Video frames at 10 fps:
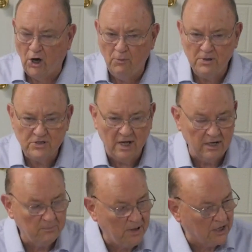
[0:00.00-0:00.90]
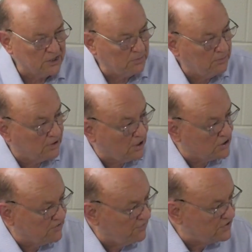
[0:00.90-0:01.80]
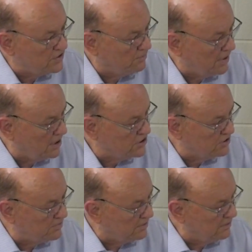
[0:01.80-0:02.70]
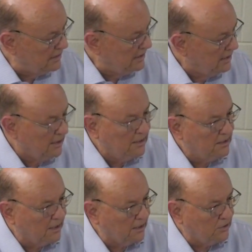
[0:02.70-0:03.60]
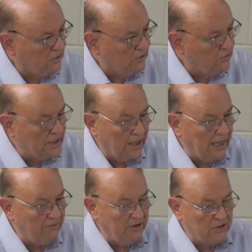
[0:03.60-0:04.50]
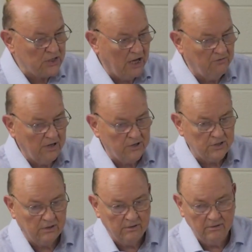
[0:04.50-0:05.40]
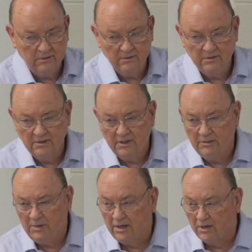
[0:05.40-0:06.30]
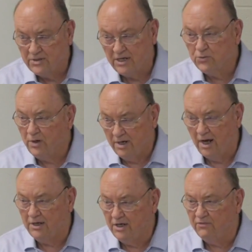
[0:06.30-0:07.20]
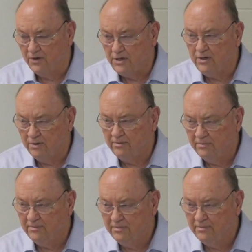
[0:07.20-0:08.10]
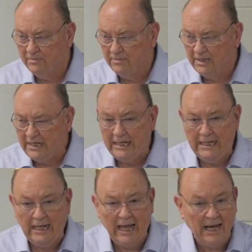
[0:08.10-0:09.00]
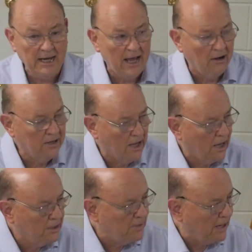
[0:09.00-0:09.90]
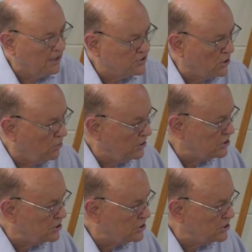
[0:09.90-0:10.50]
hope it's not impossible, because if it's impossible, then you can't have any salvation, because that's what God did for you. And now God, by His Holy